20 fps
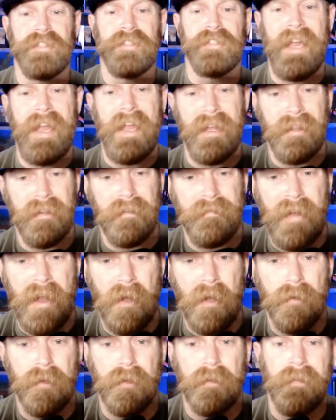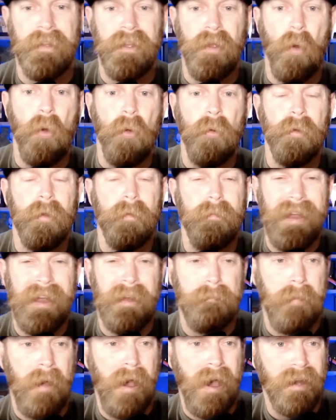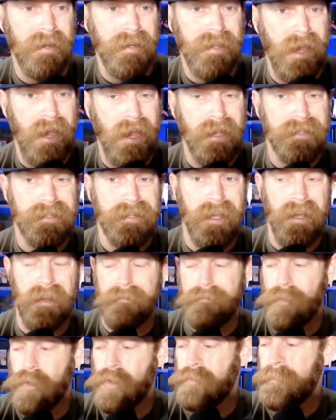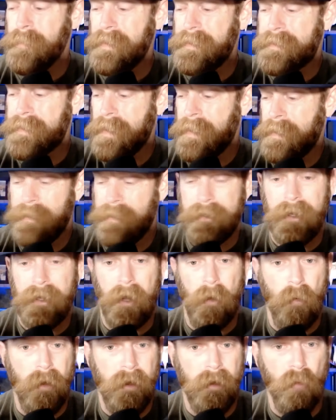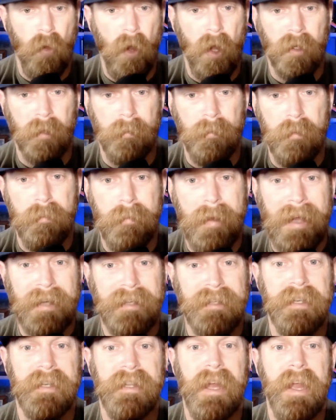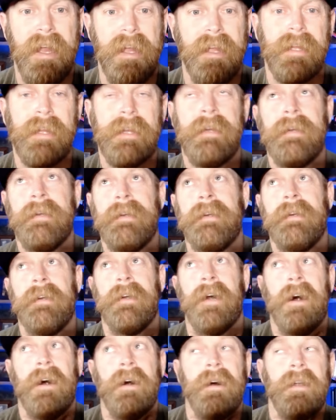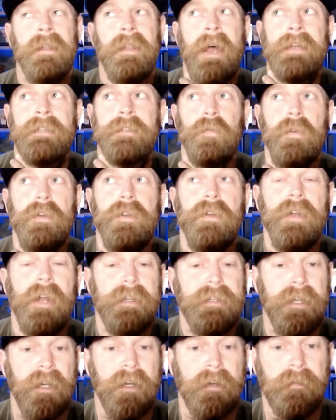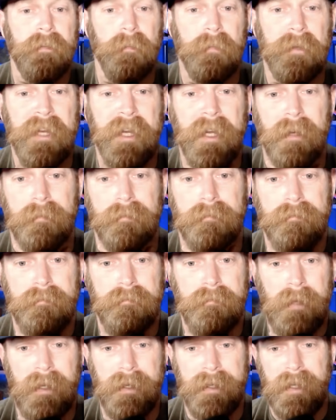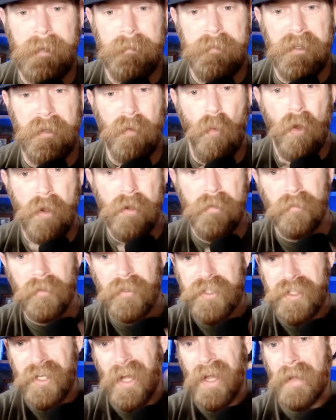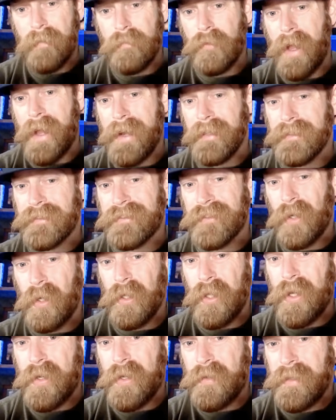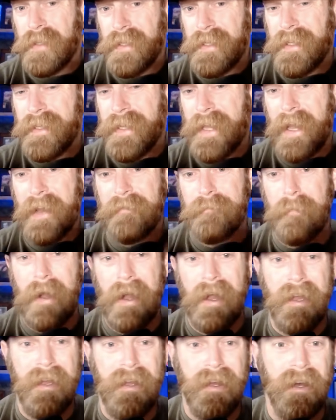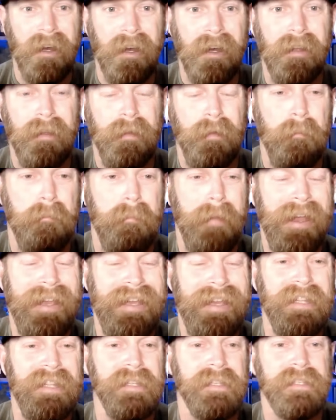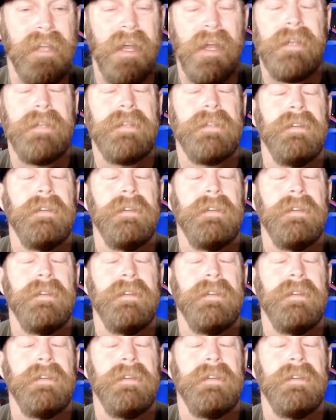and the founder of the Order of Man podcast and movement. I want to welcome you back today. Last week, you got to hear from Kip, and Kip did a wonderful job riding solo. He didn't have my insight,